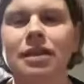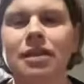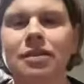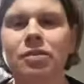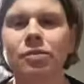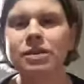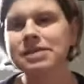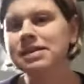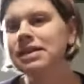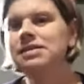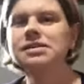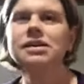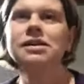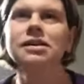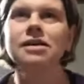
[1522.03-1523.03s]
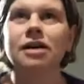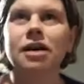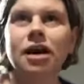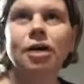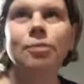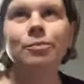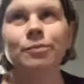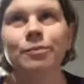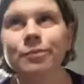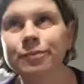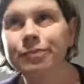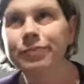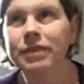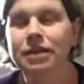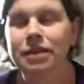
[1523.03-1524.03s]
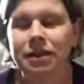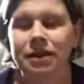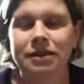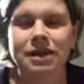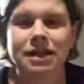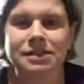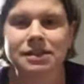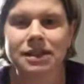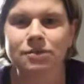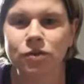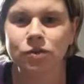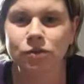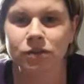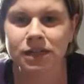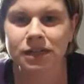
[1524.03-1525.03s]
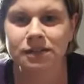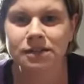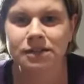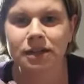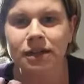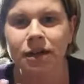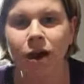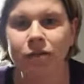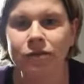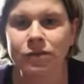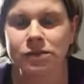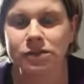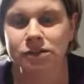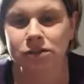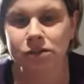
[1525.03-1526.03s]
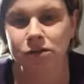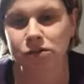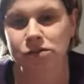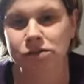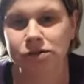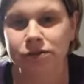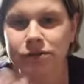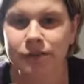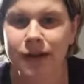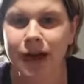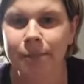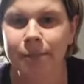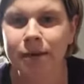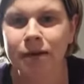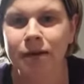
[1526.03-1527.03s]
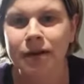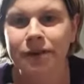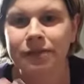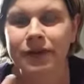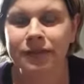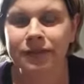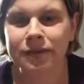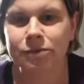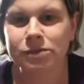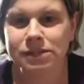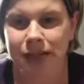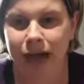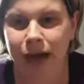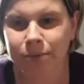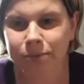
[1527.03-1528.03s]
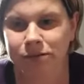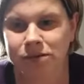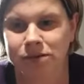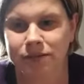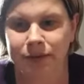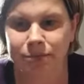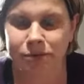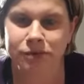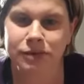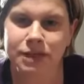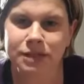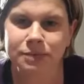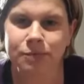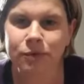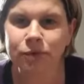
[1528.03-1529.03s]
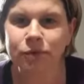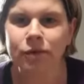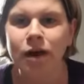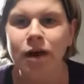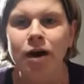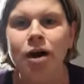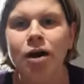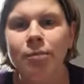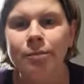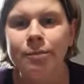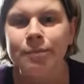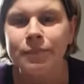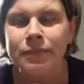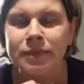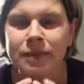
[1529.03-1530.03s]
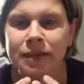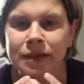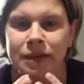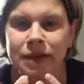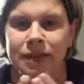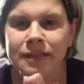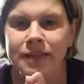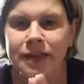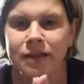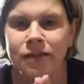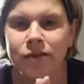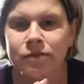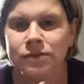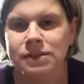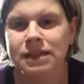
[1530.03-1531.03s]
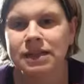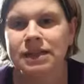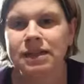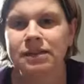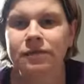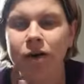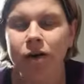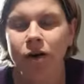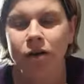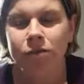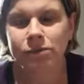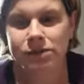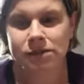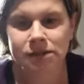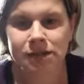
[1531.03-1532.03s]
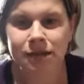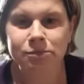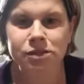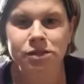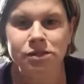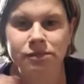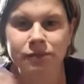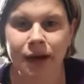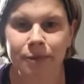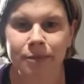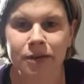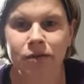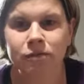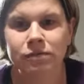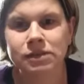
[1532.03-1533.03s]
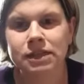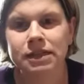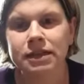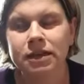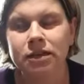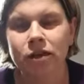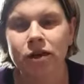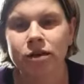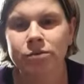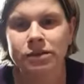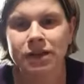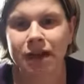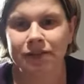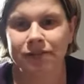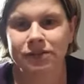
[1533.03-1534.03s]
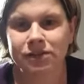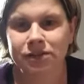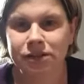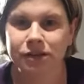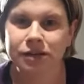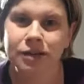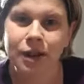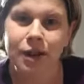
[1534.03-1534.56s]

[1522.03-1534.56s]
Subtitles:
so we sent it next day recorded, so it covers the cost of the wrap if anything was to happen to the wrap in transport. And then obviously if I was to damage the wrap, then I would have to